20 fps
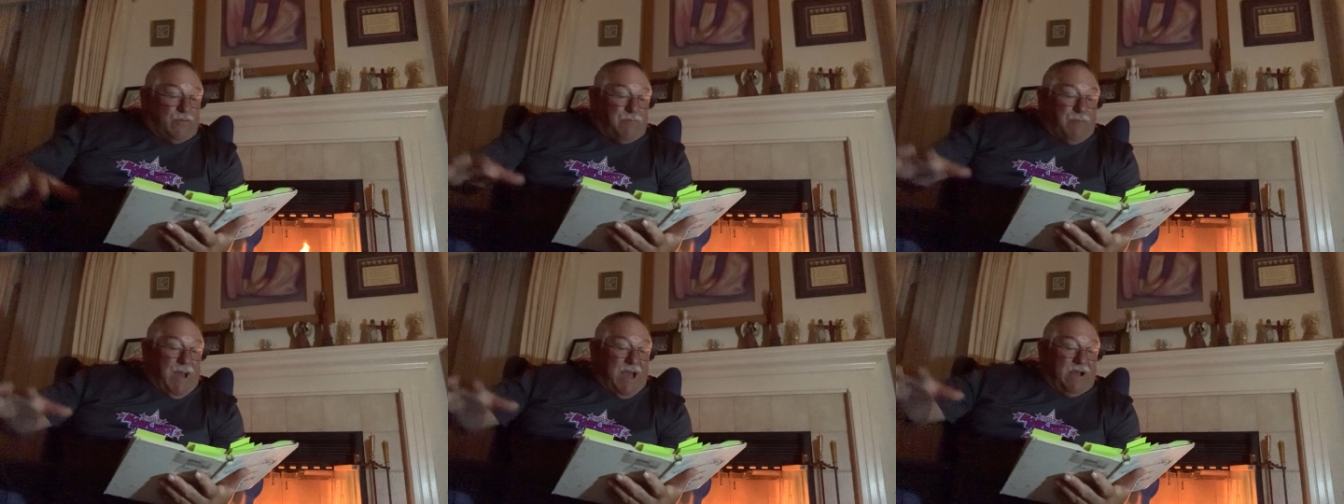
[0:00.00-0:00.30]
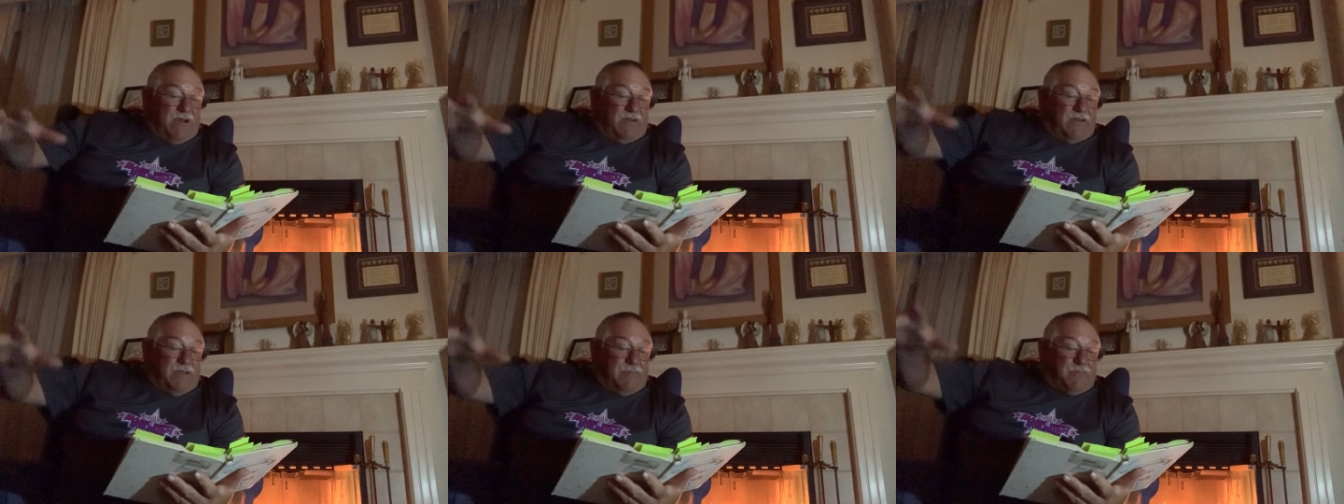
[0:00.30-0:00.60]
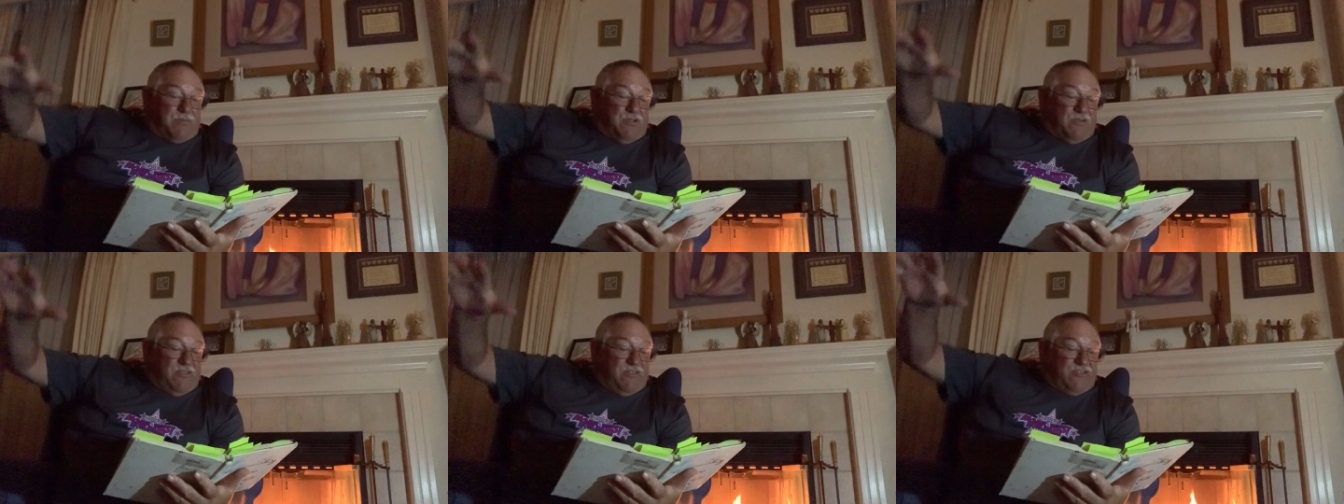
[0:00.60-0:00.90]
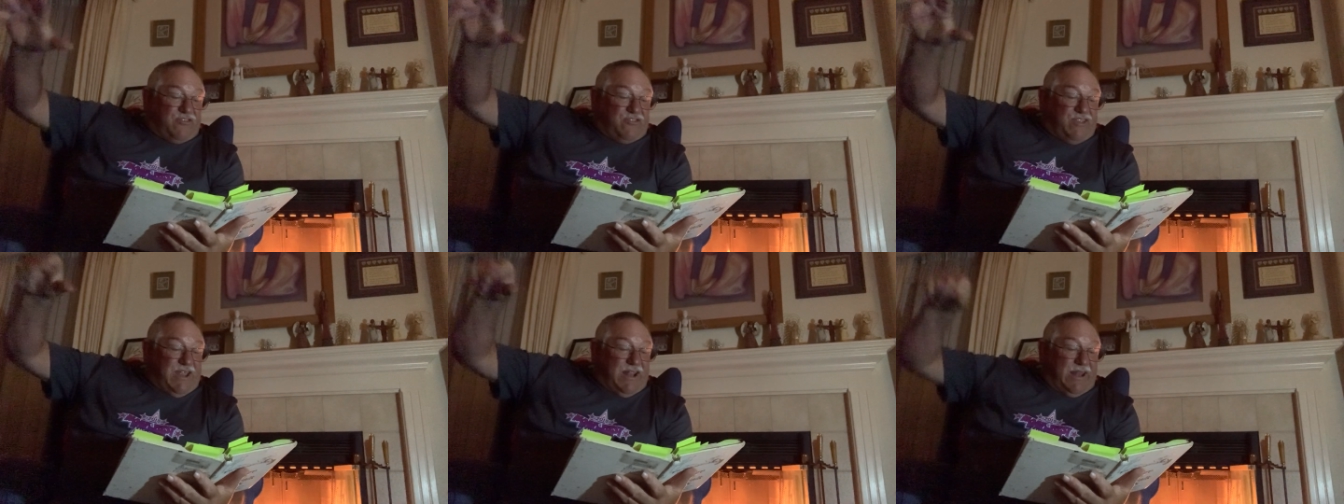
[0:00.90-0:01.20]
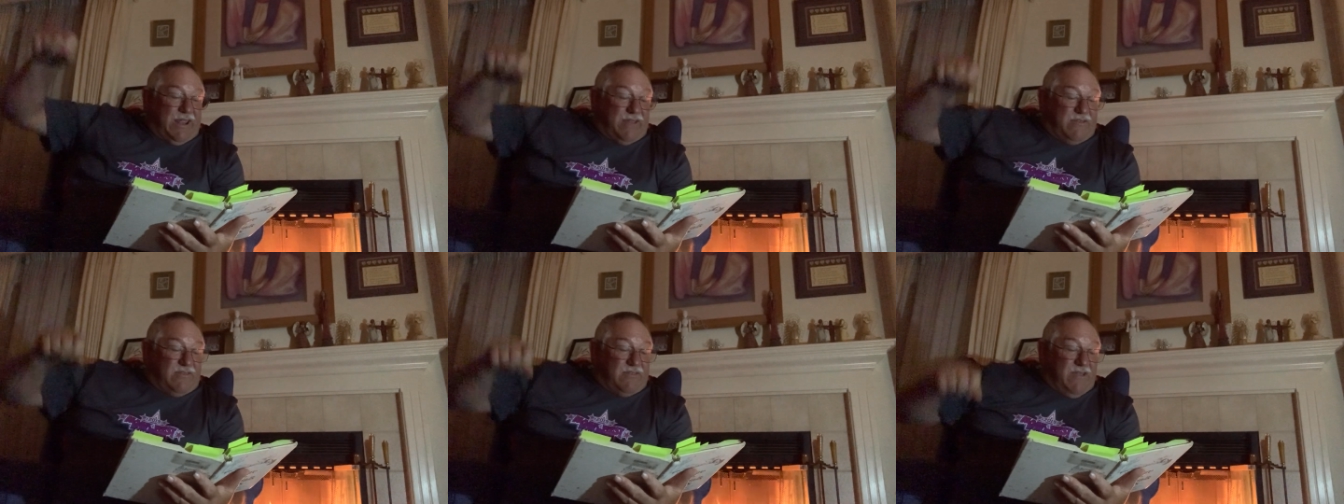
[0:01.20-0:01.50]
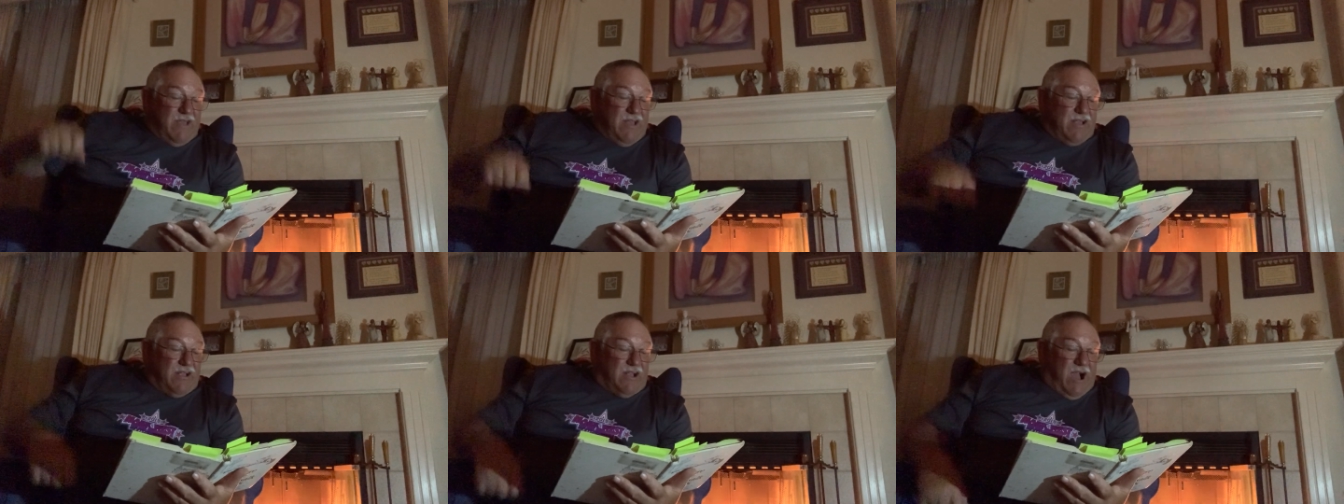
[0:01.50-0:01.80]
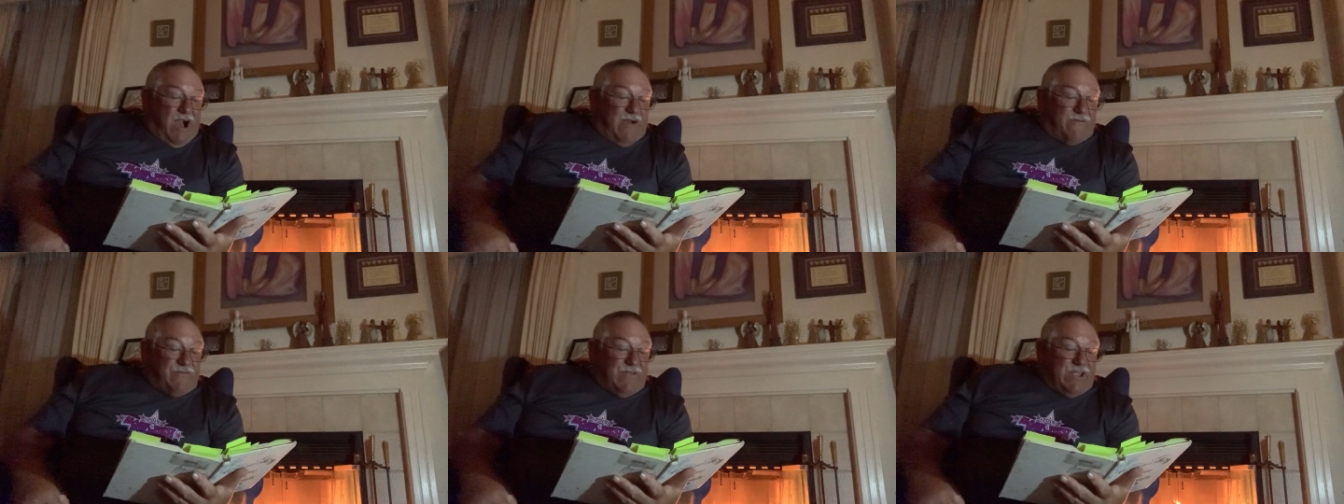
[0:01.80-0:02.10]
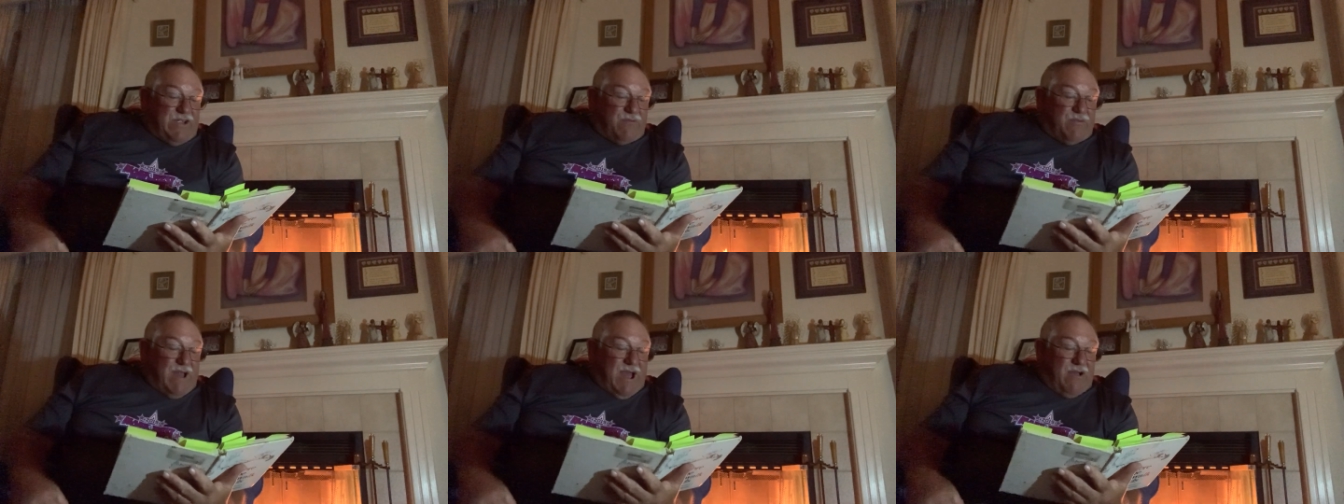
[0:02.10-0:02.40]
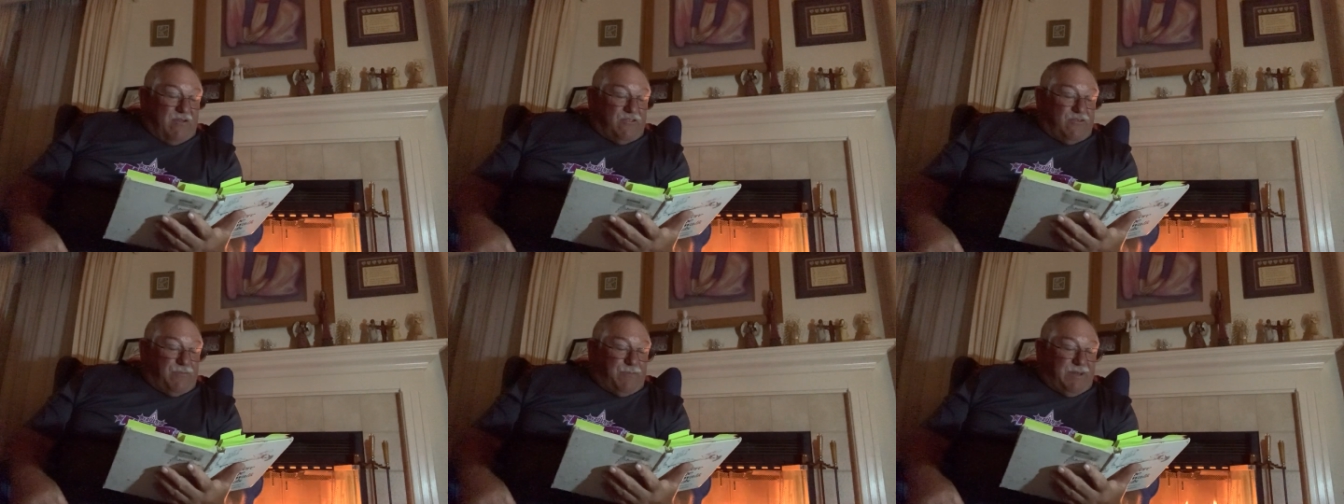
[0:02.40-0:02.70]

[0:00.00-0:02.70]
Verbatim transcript: it piled up to the ceilings. Coffee grounds,